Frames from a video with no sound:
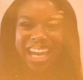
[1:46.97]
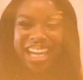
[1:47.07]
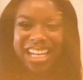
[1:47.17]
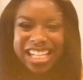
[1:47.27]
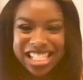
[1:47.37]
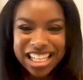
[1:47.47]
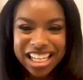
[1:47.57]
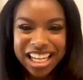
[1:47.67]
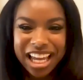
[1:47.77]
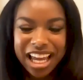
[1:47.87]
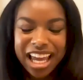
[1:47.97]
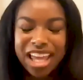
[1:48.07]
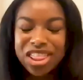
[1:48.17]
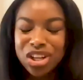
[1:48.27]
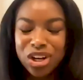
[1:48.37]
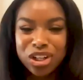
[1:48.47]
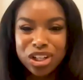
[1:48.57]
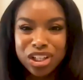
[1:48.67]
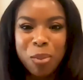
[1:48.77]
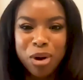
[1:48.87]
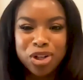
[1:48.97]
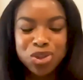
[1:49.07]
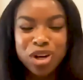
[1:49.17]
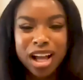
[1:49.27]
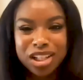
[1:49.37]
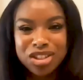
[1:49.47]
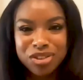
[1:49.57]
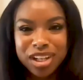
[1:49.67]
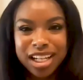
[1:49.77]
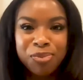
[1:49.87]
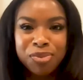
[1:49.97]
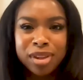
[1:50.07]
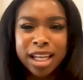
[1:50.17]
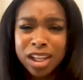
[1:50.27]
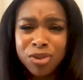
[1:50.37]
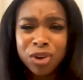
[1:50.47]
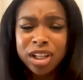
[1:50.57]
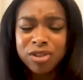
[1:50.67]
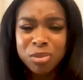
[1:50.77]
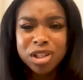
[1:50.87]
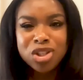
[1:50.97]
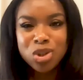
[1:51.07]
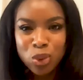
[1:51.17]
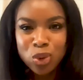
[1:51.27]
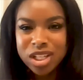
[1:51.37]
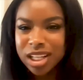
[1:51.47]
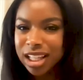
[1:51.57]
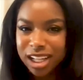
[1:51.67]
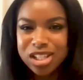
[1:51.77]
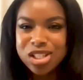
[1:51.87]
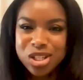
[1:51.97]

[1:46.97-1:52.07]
Hennessy and Thurgood Marshall College Fund, thank you for giving me the tools to unlock the C